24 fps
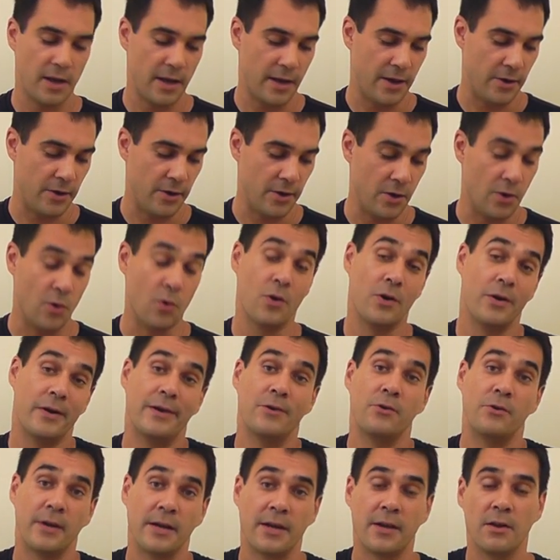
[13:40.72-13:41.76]

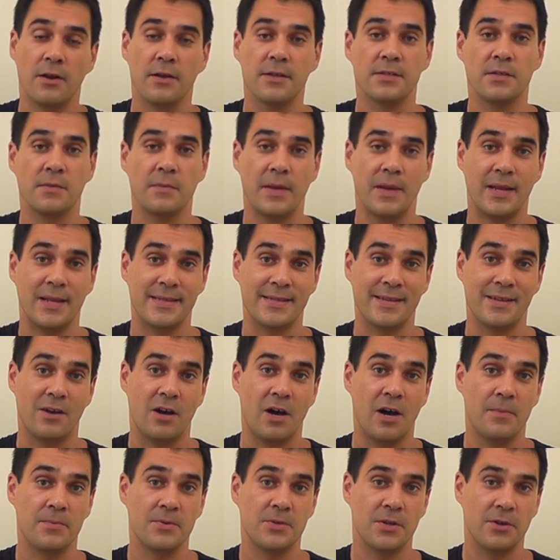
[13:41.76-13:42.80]
or it can also mean it's an
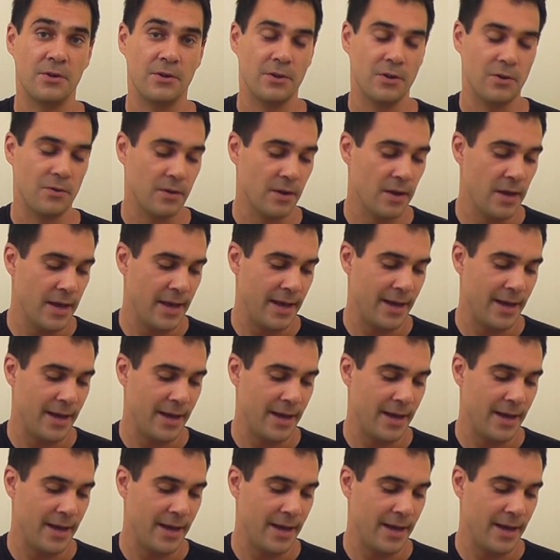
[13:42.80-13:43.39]
optional note.